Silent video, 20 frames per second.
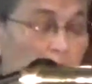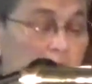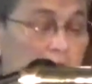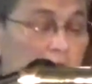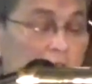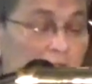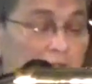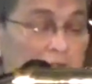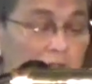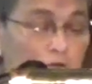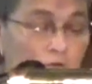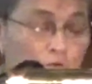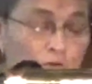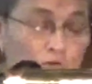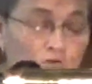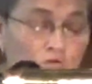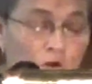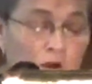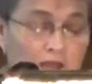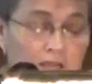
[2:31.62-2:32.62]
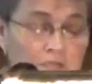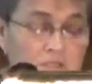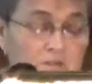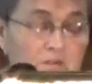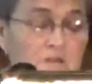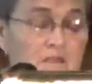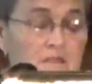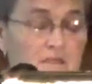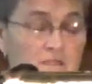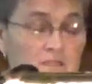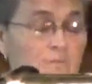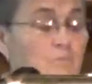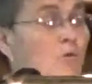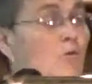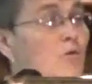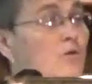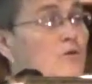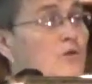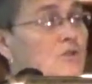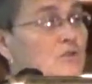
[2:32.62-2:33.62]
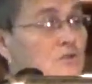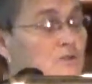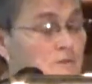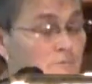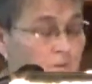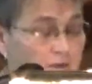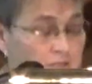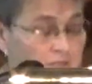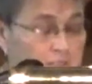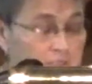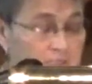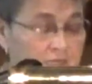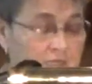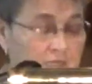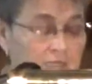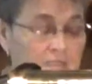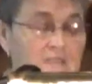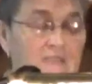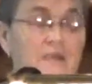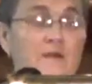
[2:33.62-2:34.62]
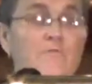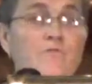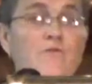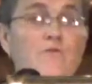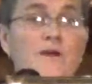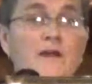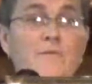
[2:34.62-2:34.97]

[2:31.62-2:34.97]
The landowner tries to get his portion by sending several